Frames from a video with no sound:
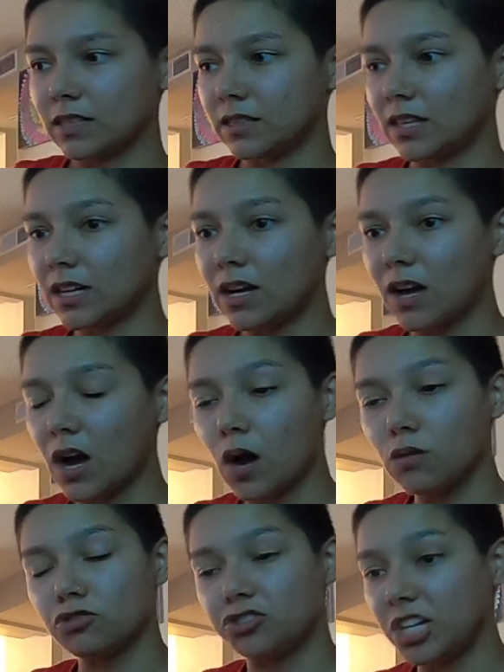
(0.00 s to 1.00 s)
the
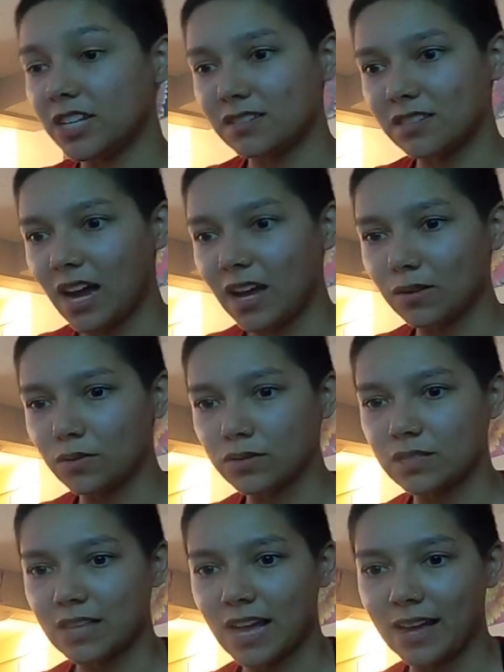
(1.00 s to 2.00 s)
OG
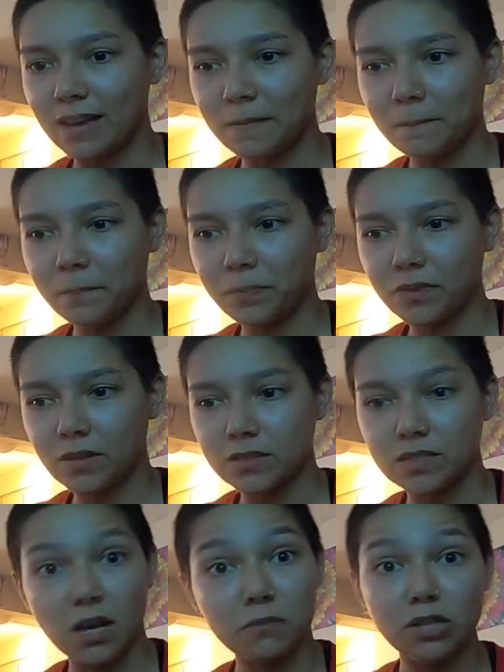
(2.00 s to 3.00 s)
styles that
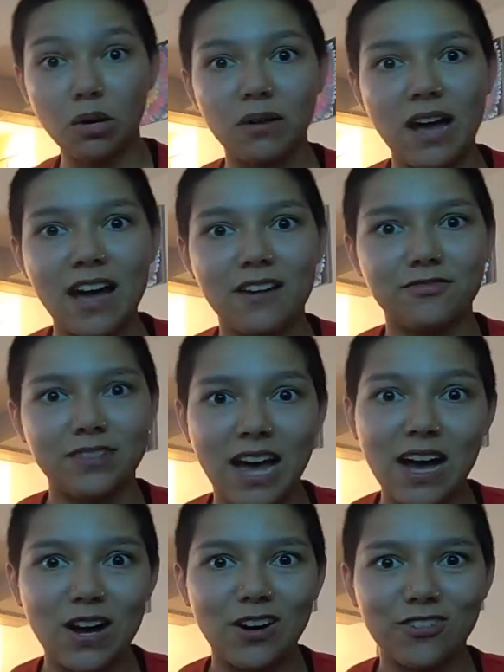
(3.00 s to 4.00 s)
some don't have
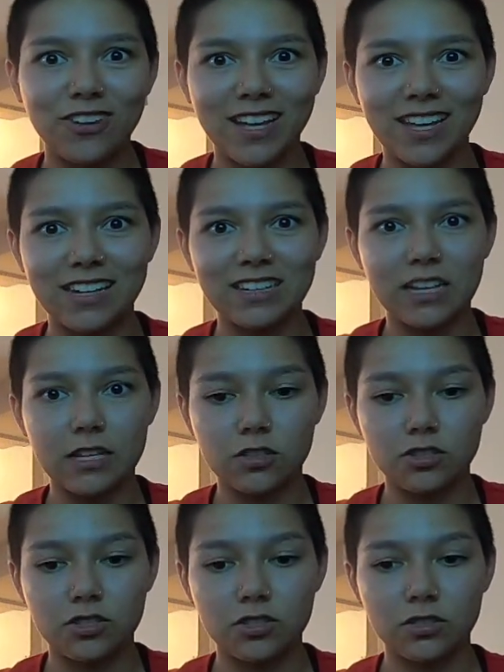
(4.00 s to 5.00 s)
now, and
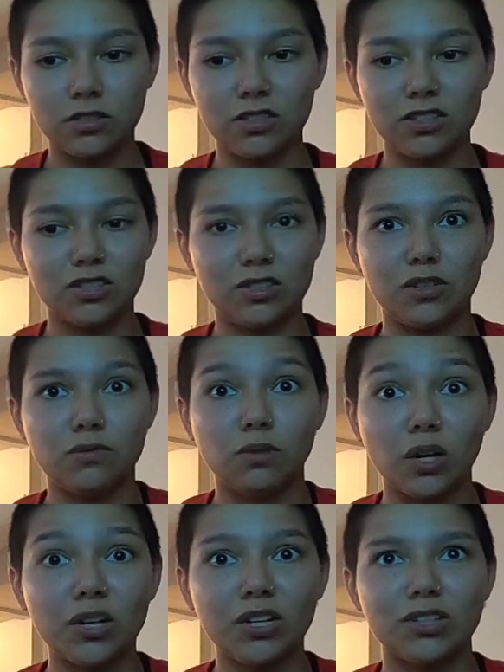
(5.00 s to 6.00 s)
you
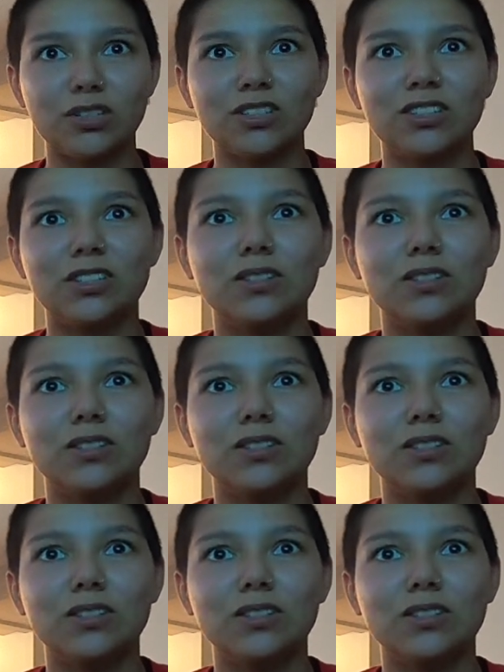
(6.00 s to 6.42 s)
learn.